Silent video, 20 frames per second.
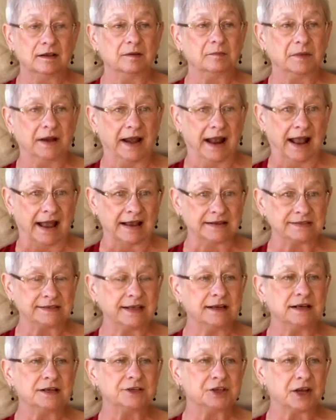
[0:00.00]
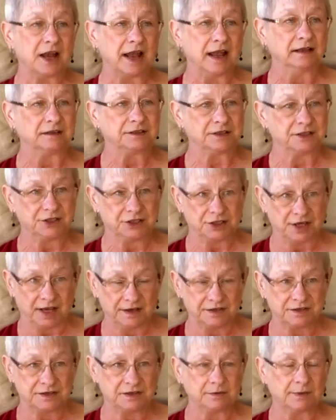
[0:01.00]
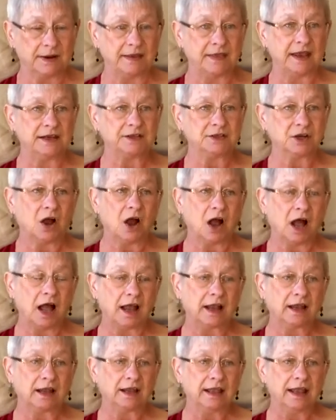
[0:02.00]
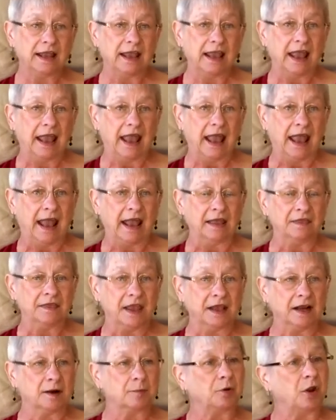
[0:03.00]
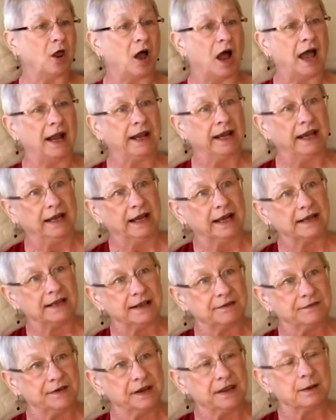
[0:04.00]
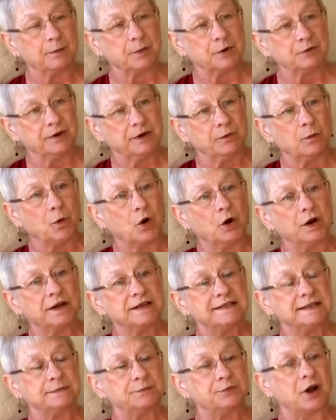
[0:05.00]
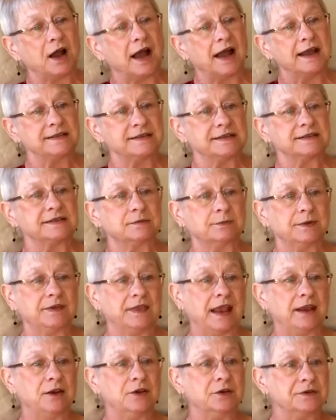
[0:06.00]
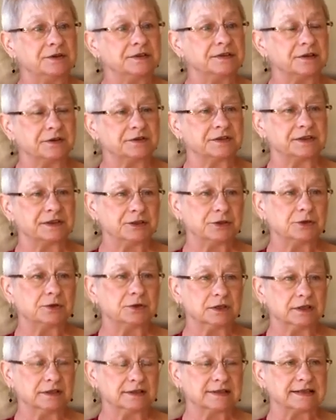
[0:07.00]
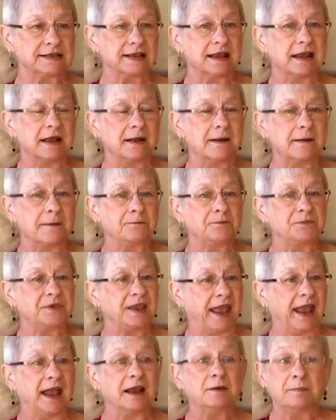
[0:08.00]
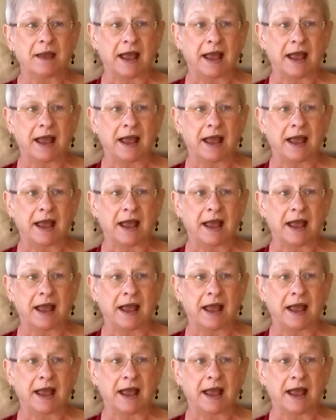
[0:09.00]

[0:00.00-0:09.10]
but asking a child to change the way they talk and then applauding and giving them rewards and prizes when they use those tools can